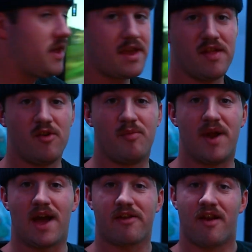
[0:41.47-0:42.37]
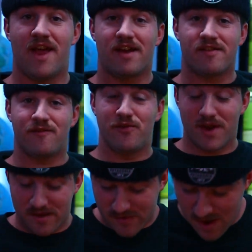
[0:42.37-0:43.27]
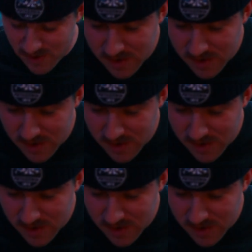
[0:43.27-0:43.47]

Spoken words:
get a little background action for you guys going.